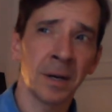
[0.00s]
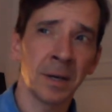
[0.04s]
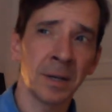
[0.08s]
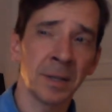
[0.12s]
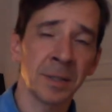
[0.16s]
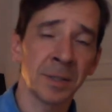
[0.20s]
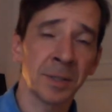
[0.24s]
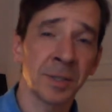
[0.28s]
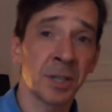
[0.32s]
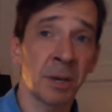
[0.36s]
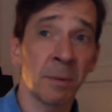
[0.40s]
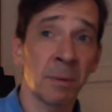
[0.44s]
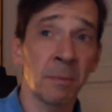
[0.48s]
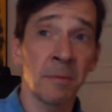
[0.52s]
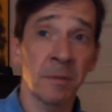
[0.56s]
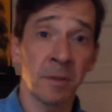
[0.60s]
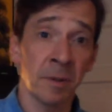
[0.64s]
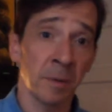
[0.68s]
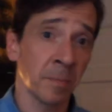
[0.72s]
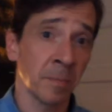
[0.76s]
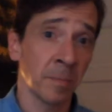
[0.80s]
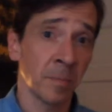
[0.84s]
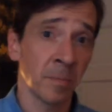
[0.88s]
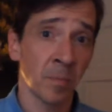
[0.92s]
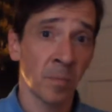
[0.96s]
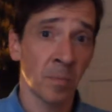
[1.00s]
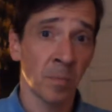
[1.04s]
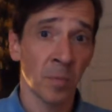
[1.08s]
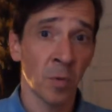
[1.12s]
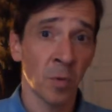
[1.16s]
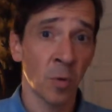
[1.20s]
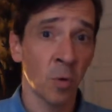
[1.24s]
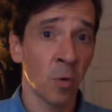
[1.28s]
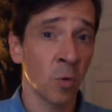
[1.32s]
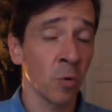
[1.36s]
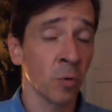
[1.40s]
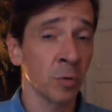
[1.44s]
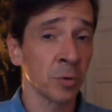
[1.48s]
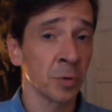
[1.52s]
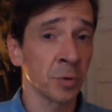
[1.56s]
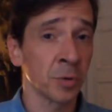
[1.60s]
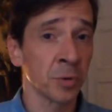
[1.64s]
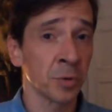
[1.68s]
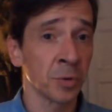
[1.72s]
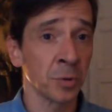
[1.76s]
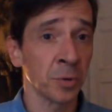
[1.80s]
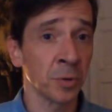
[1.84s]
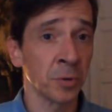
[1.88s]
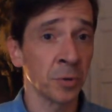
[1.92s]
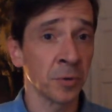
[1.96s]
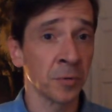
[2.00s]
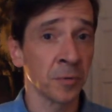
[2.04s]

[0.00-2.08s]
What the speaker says: Some of them hold true